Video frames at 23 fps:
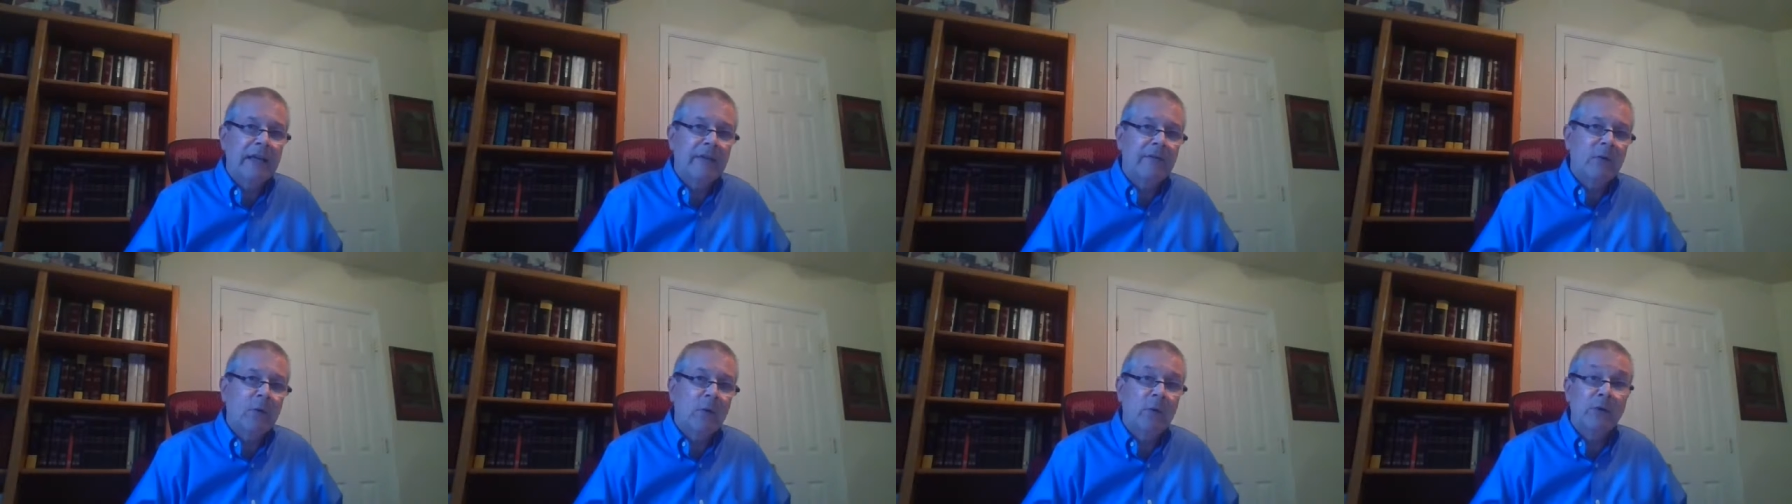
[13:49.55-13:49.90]

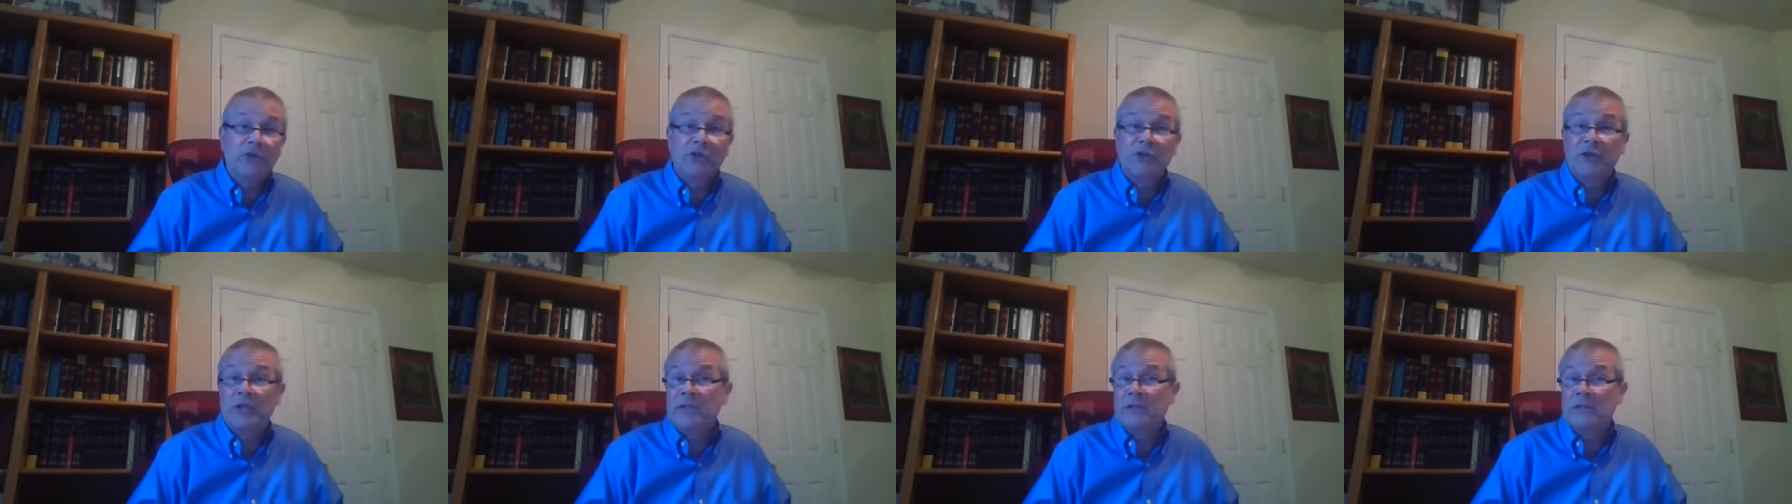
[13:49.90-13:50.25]
And of
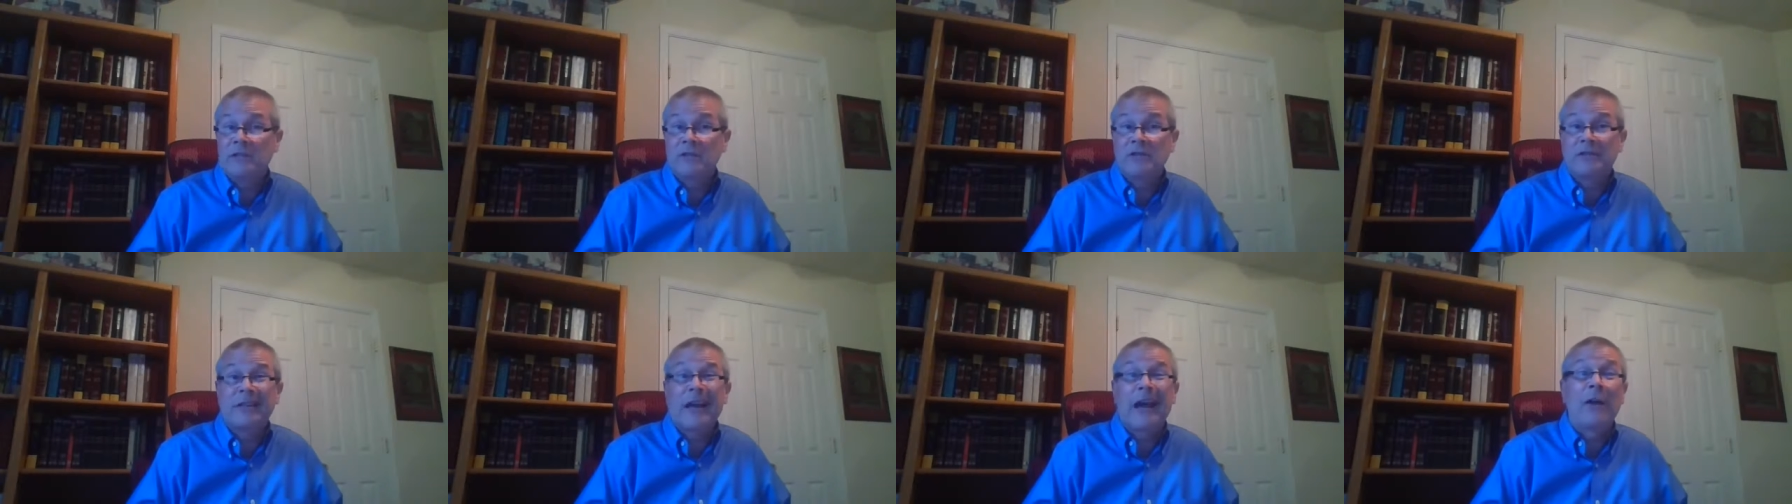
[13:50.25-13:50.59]
course,
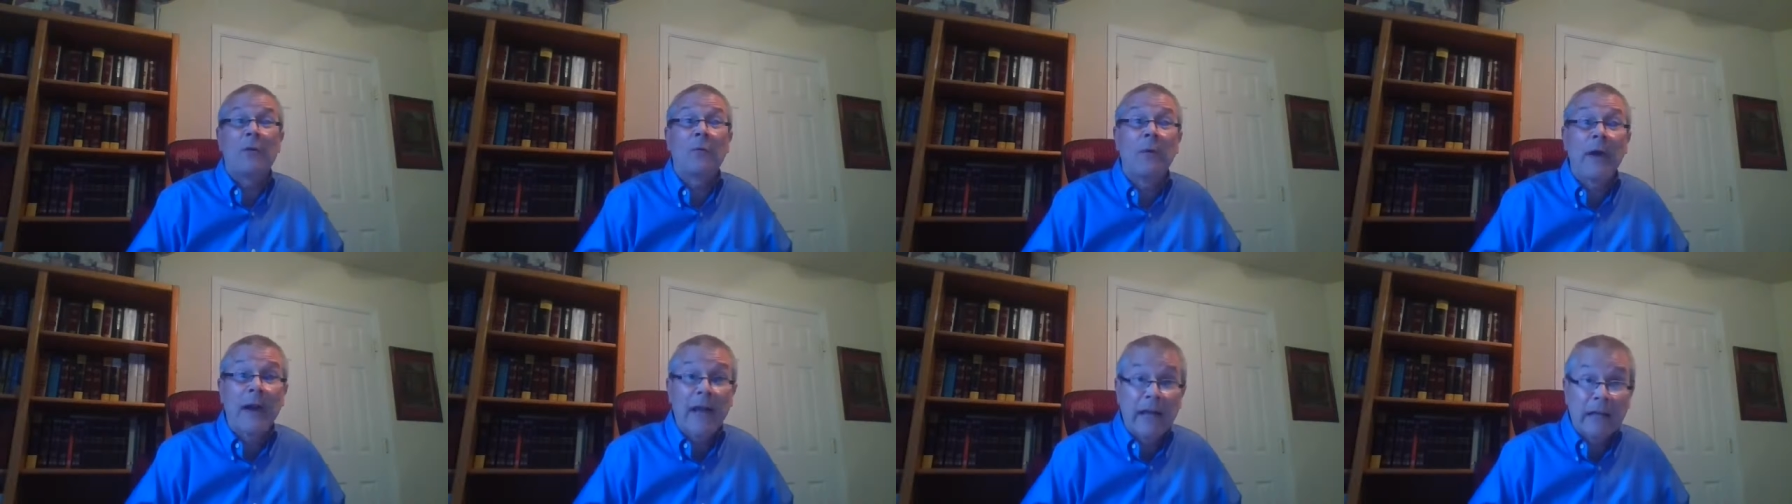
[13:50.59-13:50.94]
Jesus
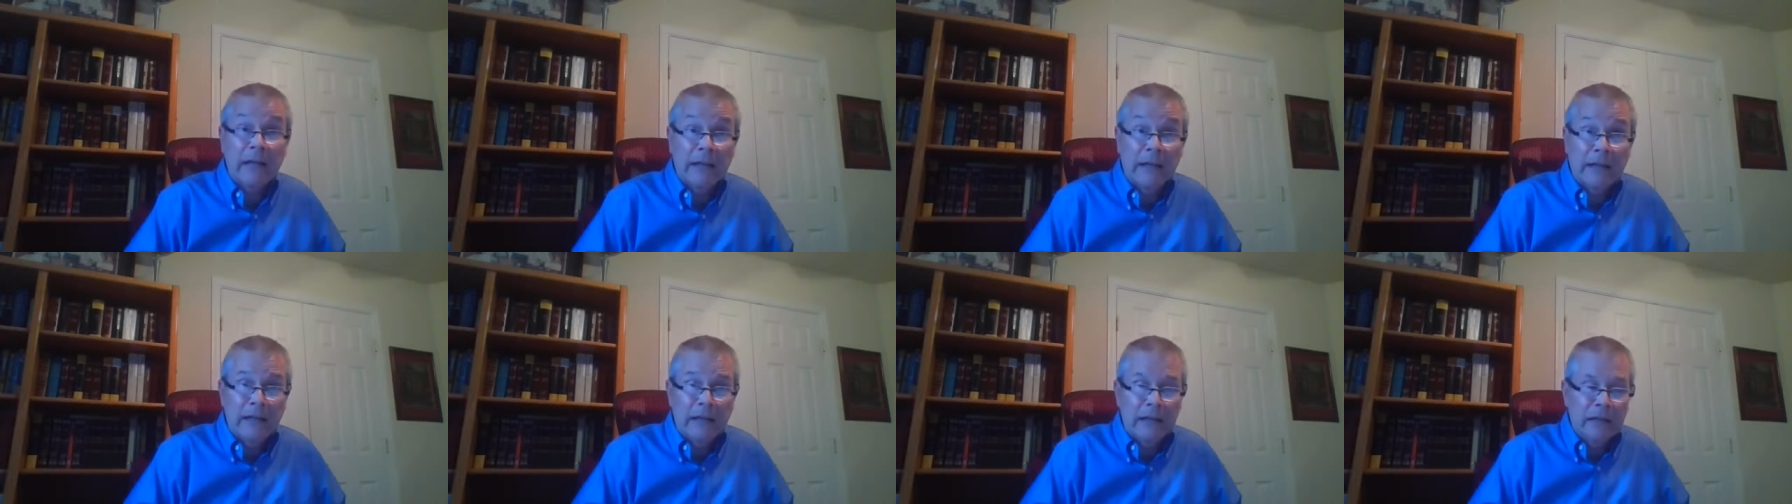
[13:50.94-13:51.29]

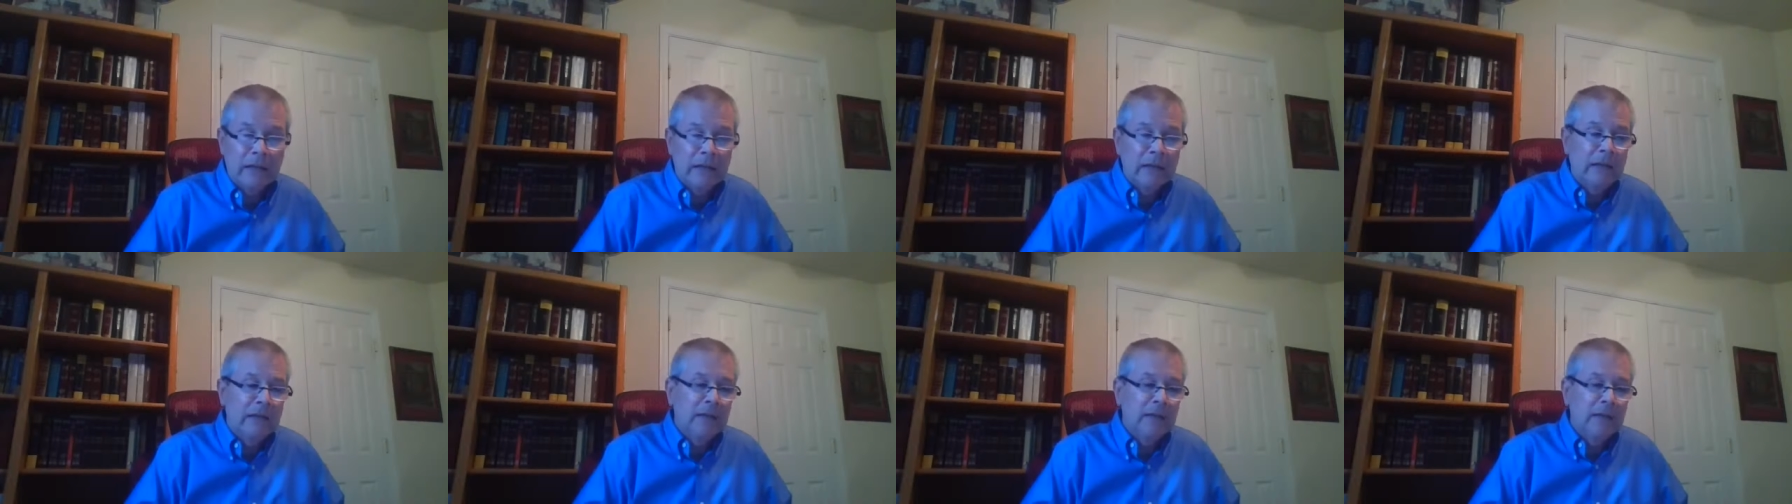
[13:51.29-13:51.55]
directly